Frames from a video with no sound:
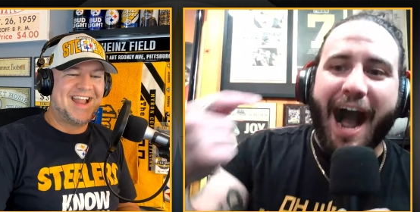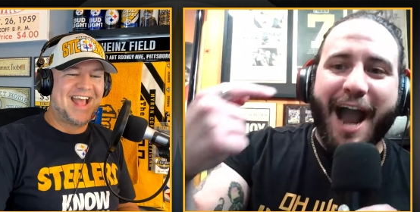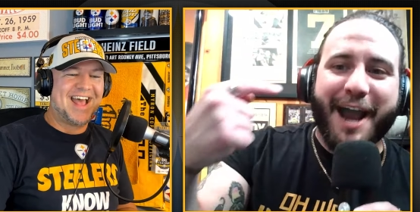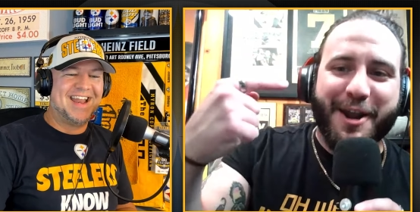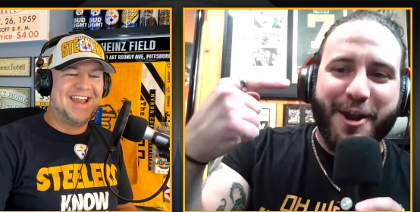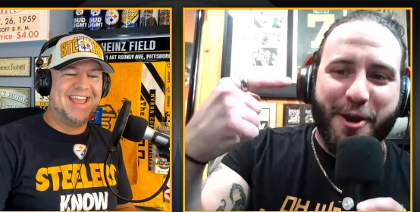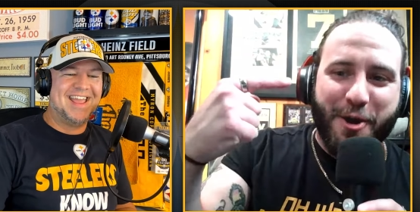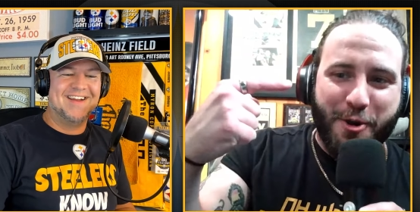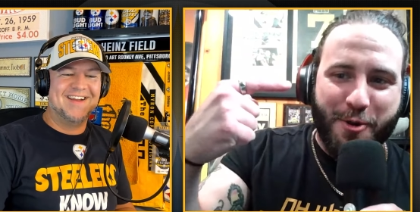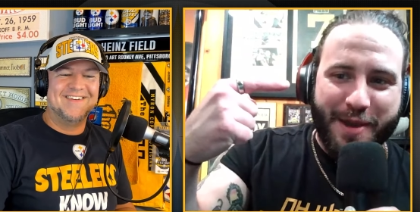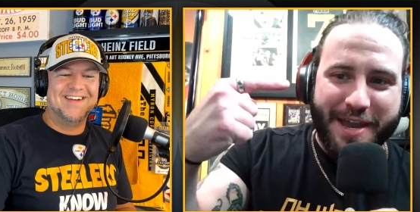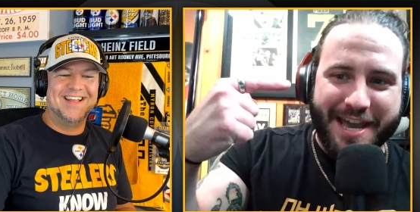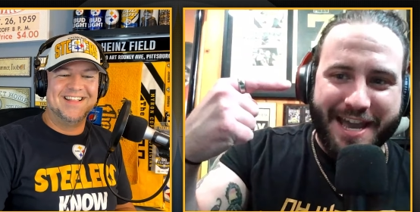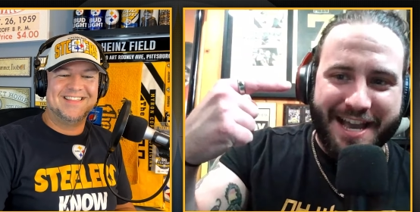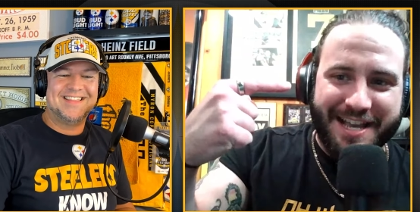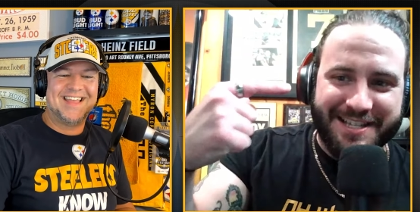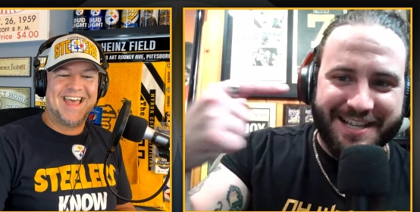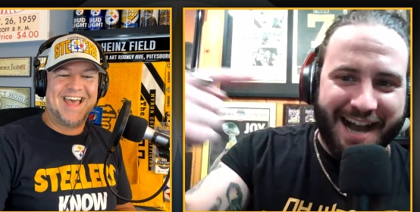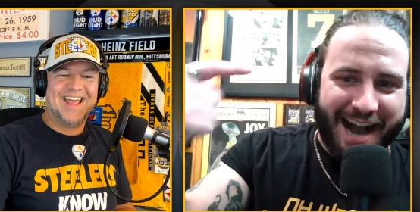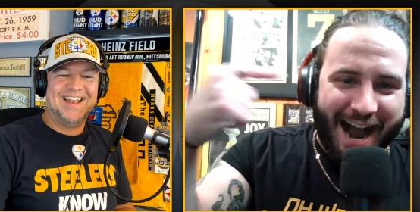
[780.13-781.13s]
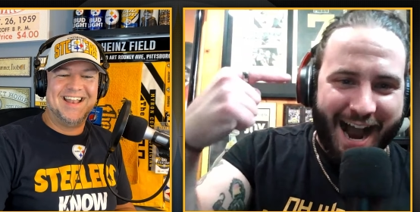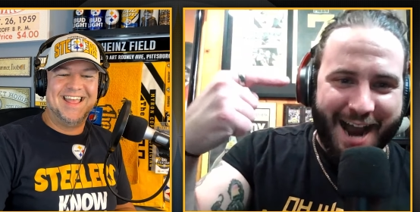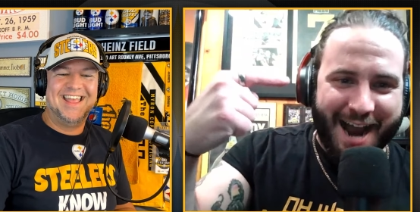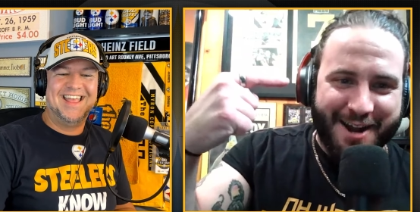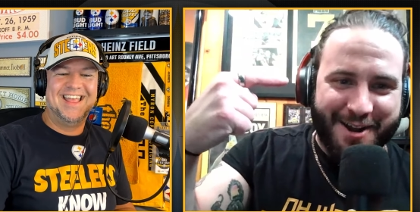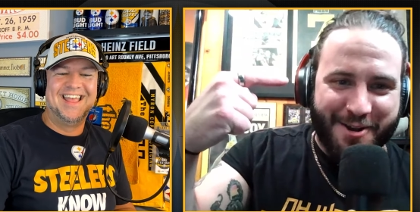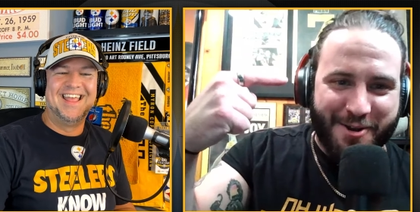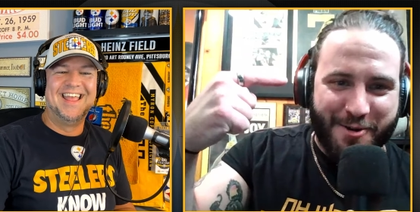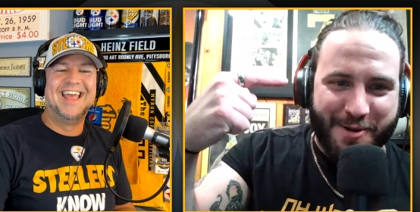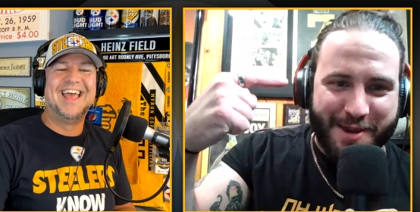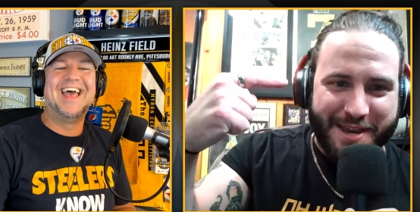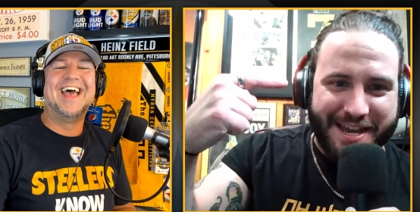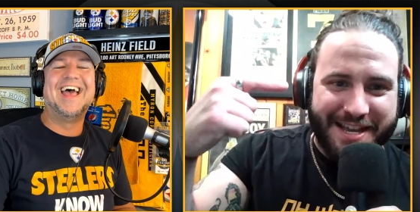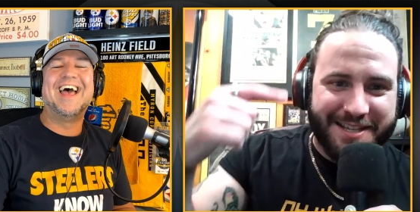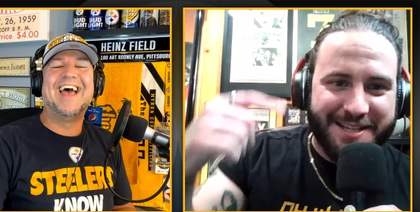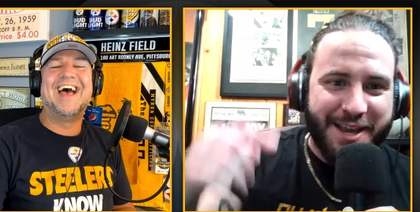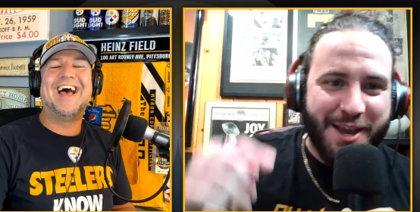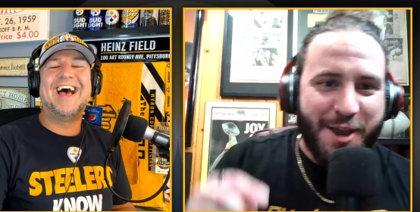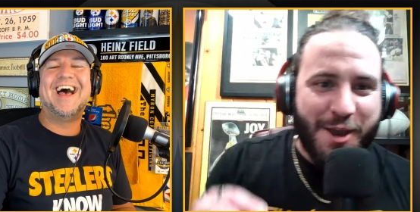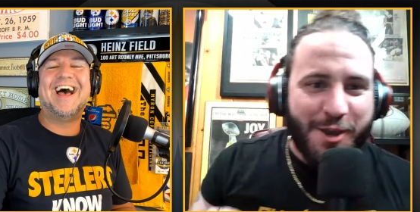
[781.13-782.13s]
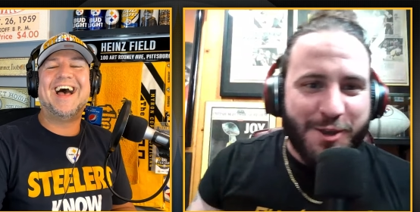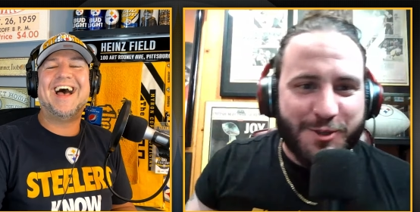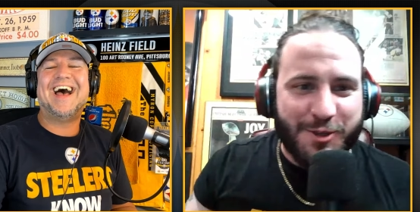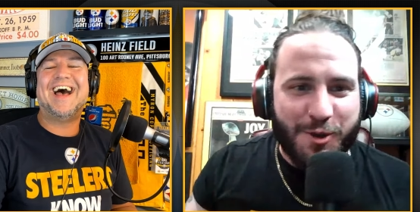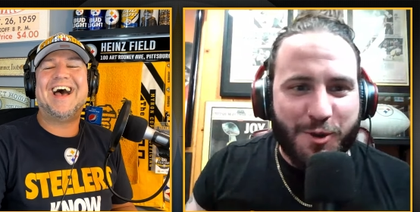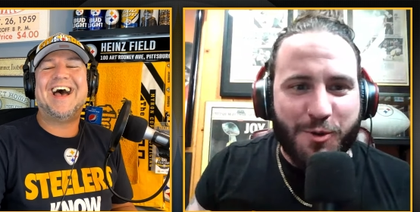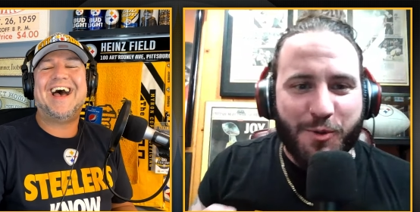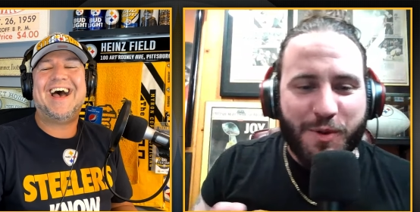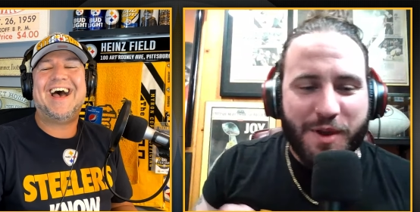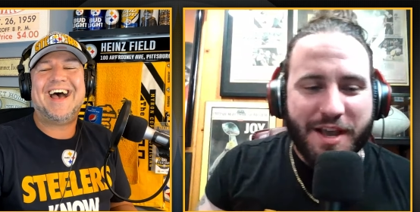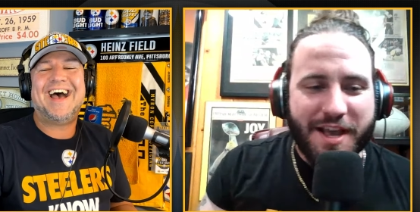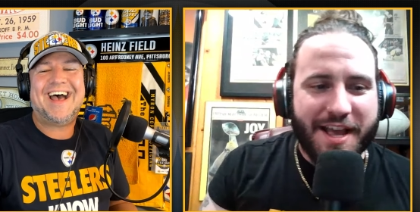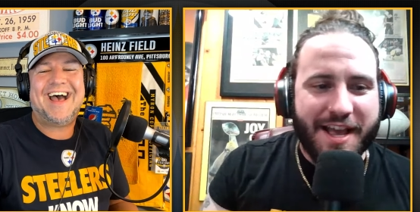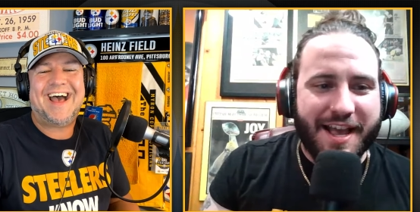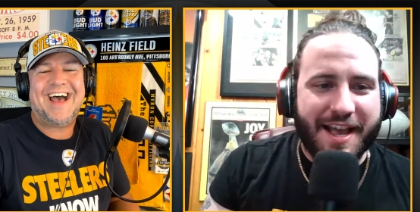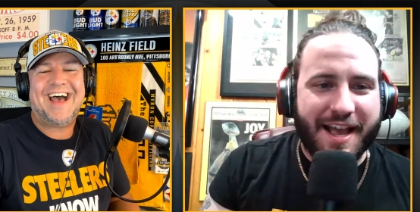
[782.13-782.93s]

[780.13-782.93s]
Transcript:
Speaker 1: out of I here. I know who with he that. is. I know who he is. So